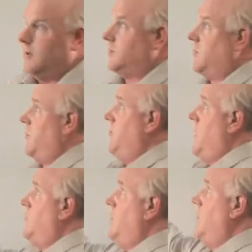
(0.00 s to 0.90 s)
So the
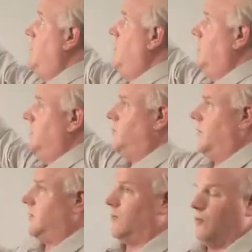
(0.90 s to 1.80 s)
metric is
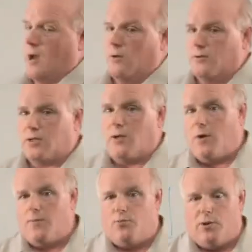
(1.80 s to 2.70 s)
what the routers
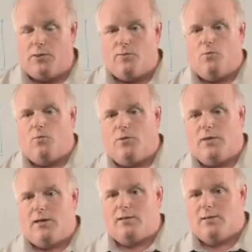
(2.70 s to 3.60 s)
come up with when they